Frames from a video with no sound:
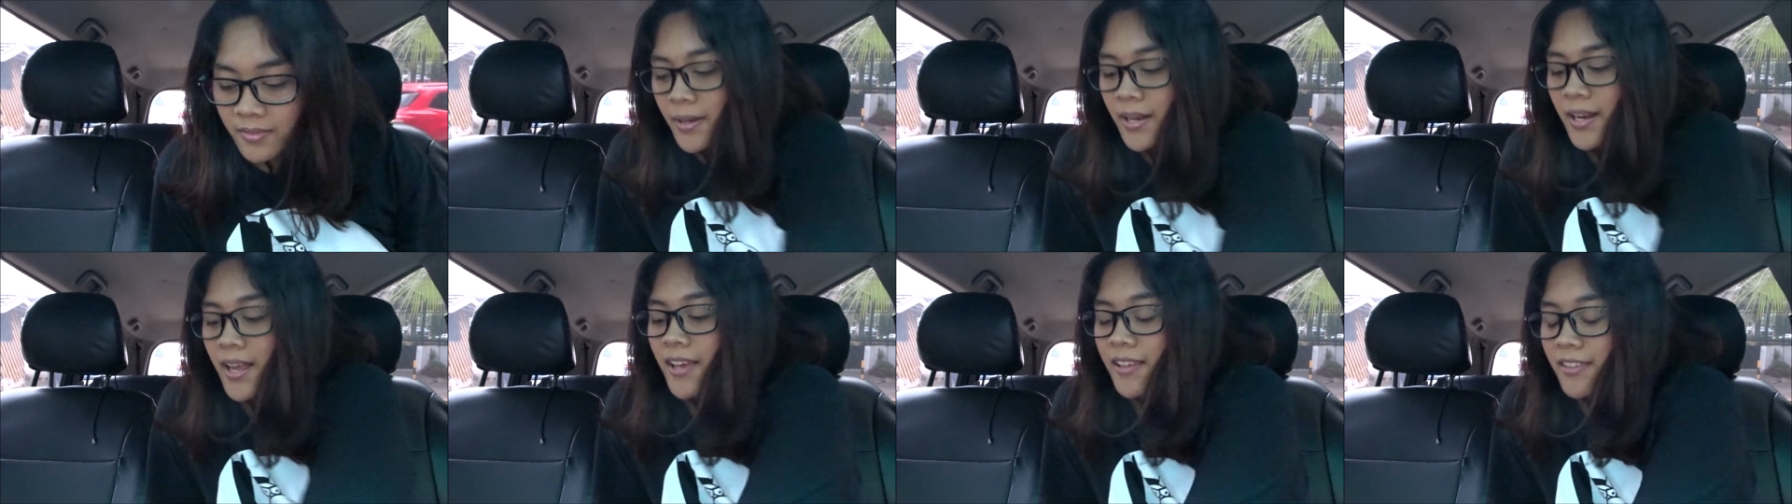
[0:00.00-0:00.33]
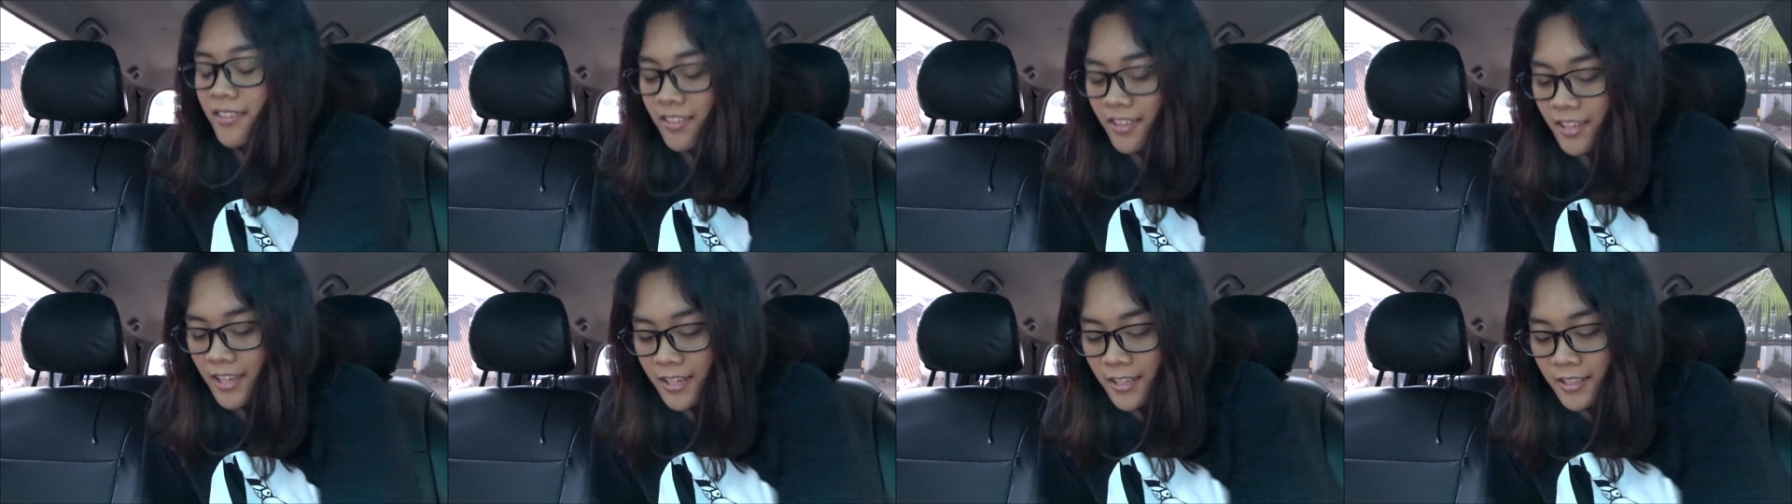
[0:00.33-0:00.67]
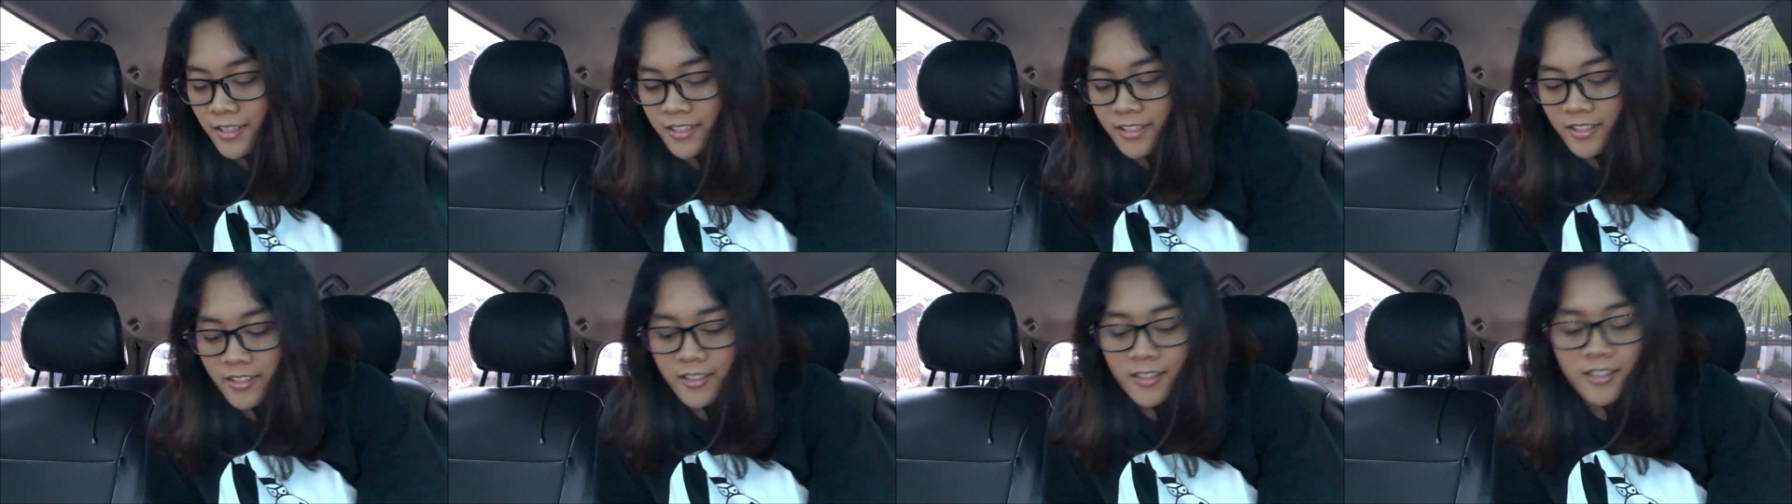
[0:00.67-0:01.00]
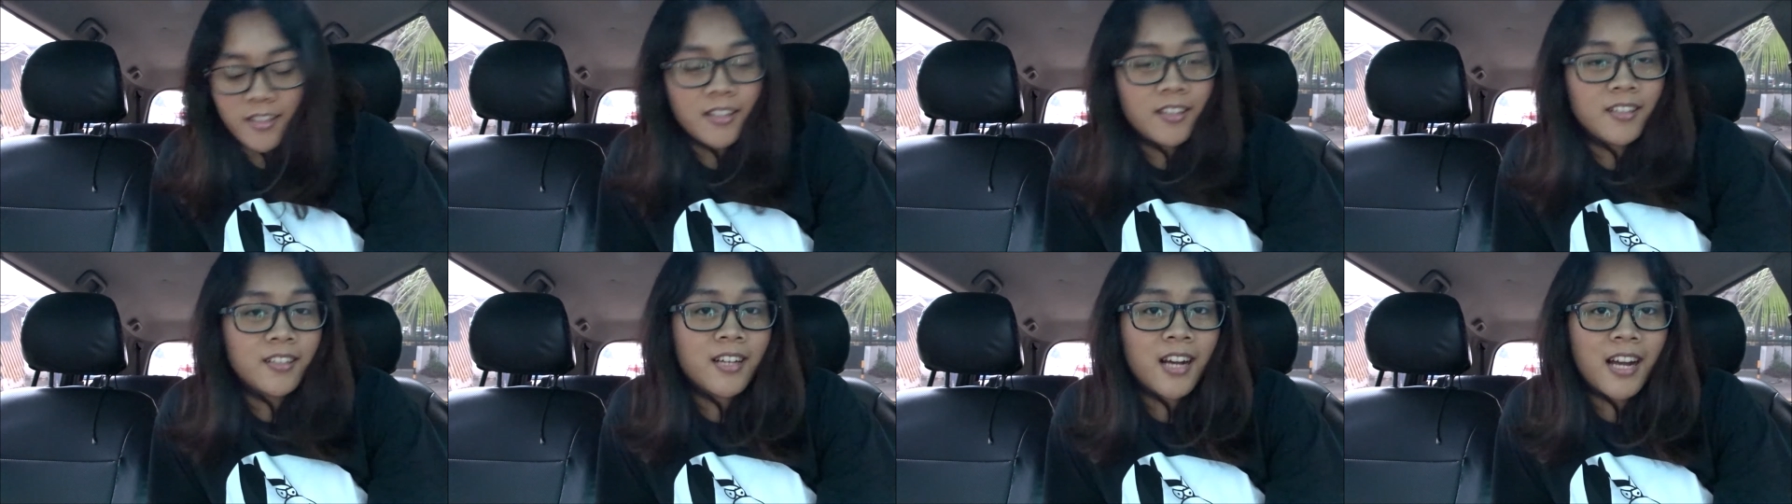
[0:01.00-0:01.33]
but I think your
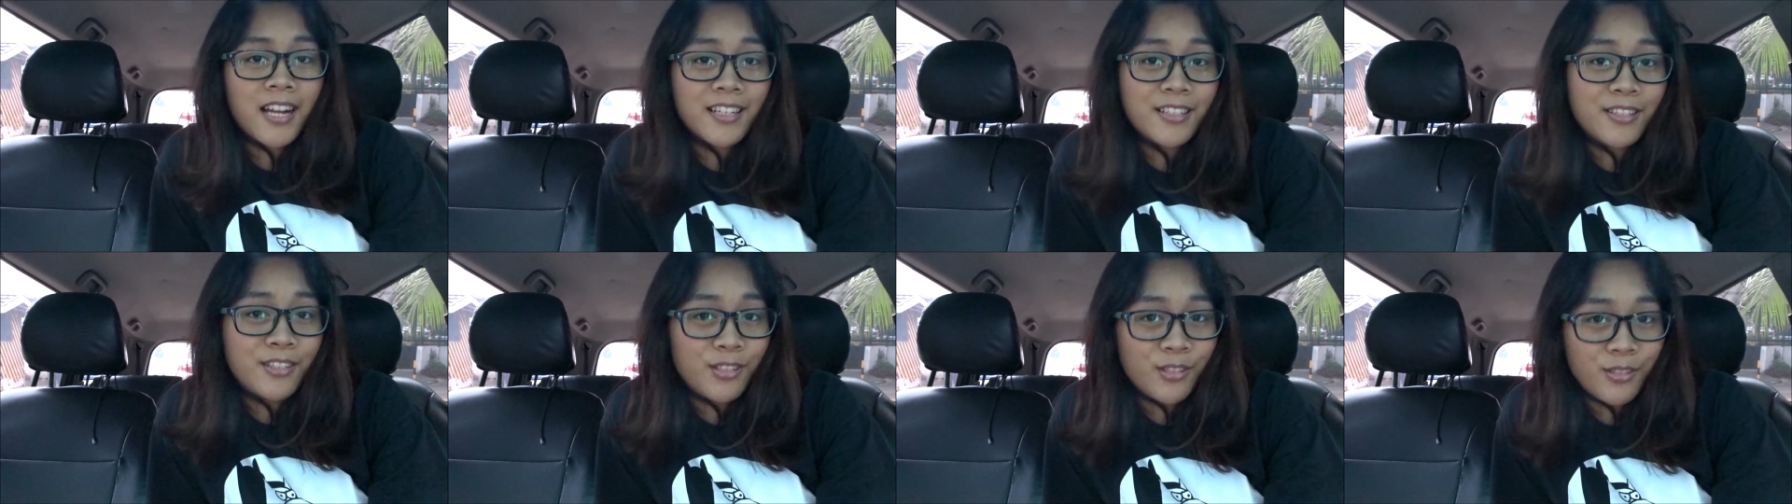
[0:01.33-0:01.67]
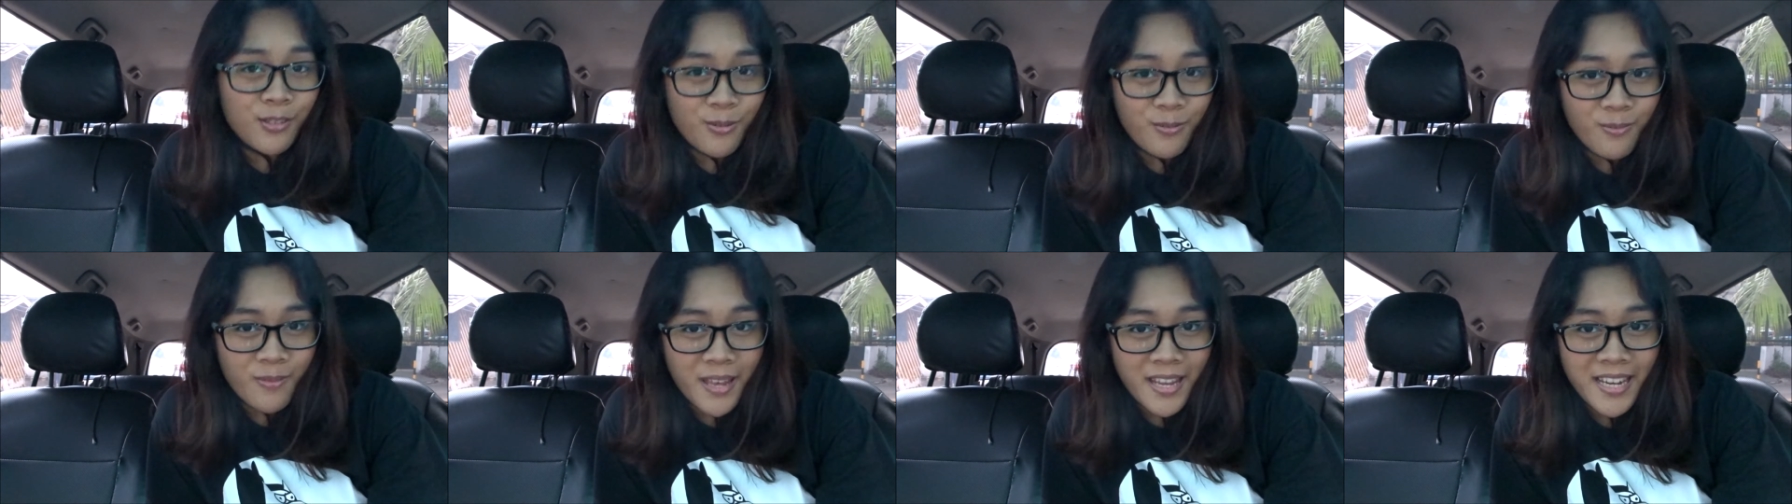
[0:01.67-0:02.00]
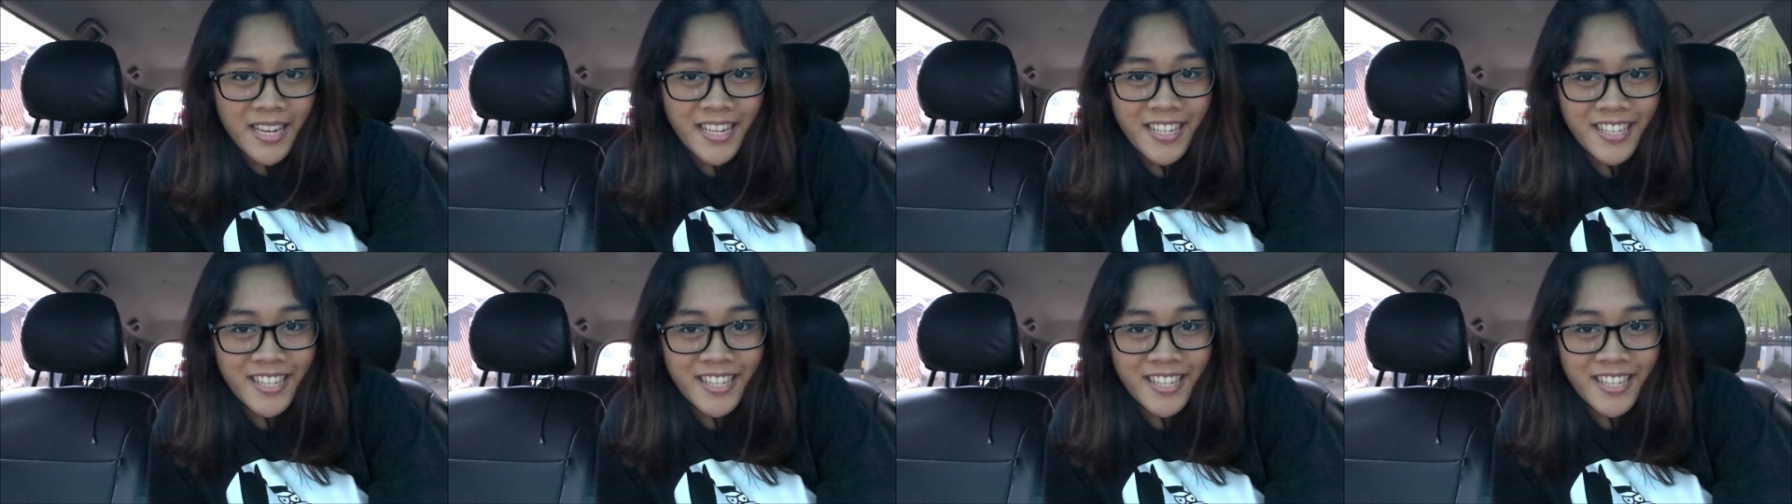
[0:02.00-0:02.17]
girl got too many